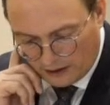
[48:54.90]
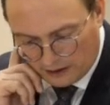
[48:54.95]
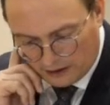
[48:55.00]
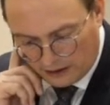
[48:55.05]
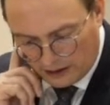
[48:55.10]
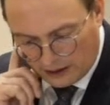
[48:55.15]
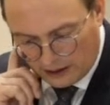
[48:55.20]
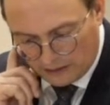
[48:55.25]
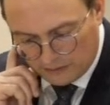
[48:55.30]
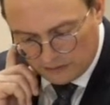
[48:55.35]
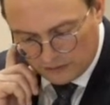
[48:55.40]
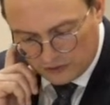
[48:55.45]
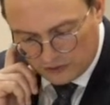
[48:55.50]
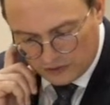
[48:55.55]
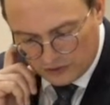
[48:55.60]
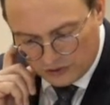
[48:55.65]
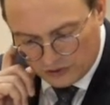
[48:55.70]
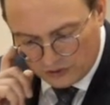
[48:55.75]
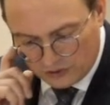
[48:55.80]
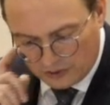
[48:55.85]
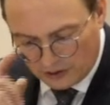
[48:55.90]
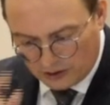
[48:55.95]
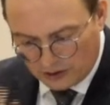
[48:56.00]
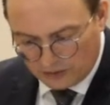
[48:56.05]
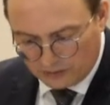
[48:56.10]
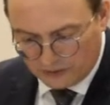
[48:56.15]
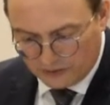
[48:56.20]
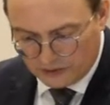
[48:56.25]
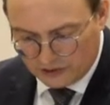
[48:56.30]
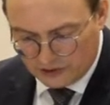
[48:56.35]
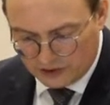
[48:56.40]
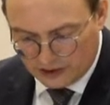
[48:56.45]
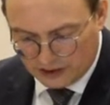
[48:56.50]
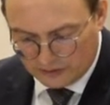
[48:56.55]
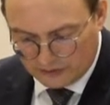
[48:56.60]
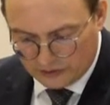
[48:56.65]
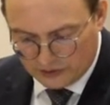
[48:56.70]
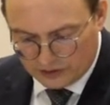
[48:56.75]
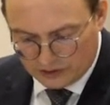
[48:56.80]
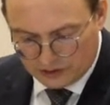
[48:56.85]
came to a number of the
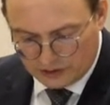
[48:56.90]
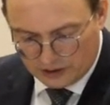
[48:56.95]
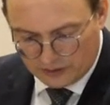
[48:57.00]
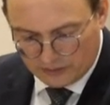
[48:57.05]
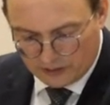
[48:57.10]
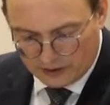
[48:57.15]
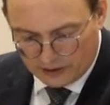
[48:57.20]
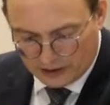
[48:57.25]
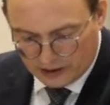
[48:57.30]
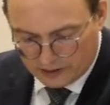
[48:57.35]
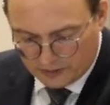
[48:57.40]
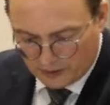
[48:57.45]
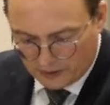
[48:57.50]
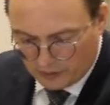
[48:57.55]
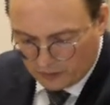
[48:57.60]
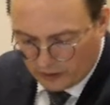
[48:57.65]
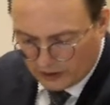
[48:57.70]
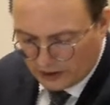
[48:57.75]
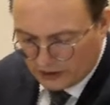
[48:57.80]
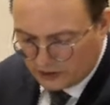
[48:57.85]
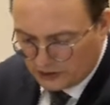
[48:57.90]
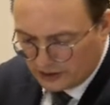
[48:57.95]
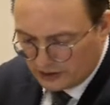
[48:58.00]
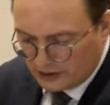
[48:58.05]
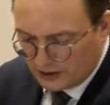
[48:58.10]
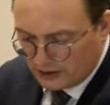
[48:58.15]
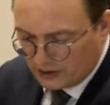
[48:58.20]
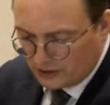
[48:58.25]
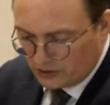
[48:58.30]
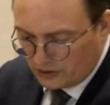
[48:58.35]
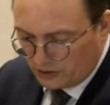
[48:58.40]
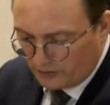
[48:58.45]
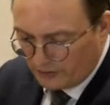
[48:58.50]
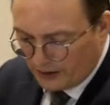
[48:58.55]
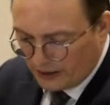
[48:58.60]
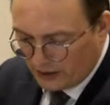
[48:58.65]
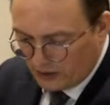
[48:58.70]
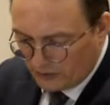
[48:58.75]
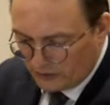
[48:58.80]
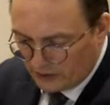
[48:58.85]
services. Timothy has been witnessing to this young
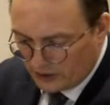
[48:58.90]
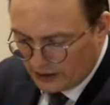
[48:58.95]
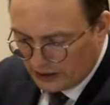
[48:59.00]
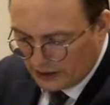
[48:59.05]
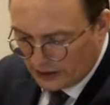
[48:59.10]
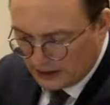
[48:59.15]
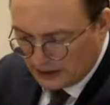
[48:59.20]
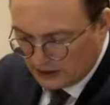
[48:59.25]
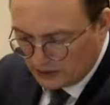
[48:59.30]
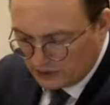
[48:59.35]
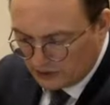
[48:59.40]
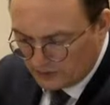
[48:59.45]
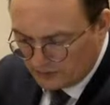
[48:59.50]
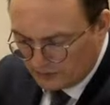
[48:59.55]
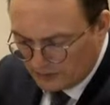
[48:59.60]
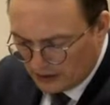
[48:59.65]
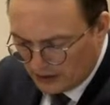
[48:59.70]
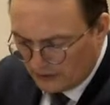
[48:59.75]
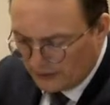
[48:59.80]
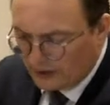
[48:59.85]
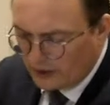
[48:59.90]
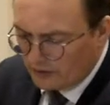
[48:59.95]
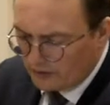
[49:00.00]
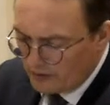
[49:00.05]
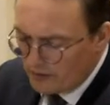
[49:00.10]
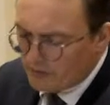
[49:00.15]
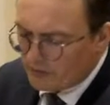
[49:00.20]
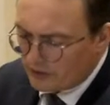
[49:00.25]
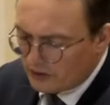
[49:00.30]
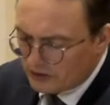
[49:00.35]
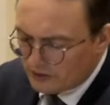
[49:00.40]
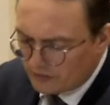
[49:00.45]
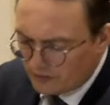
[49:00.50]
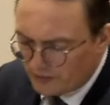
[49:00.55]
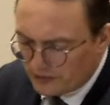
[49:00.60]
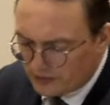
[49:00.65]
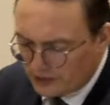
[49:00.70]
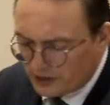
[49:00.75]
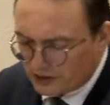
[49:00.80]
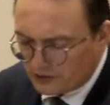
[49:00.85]
man over the years. I think I remember this from
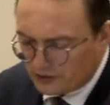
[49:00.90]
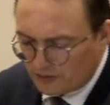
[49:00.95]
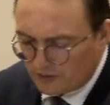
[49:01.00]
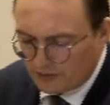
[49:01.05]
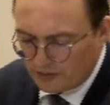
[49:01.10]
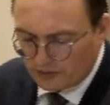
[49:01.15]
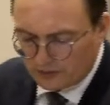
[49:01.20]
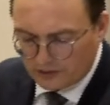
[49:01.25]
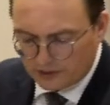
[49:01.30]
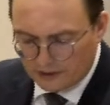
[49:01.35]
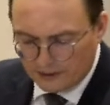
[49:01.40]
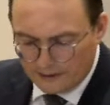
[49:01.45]
his last report.